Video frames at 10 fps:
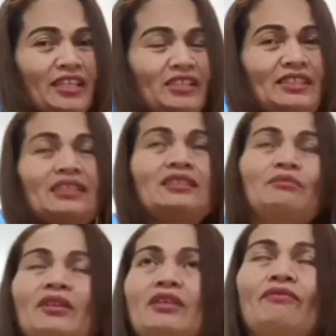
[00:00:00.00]
so it's
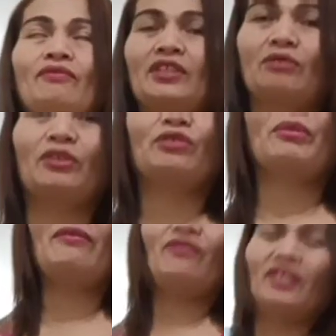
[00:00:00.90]
very comfortable to
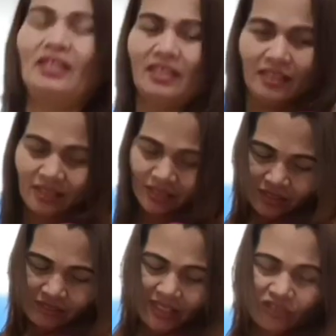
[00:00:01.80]
my feet, so
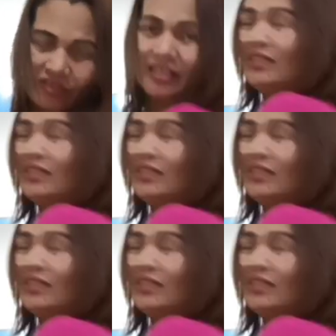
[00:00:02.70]
I try it.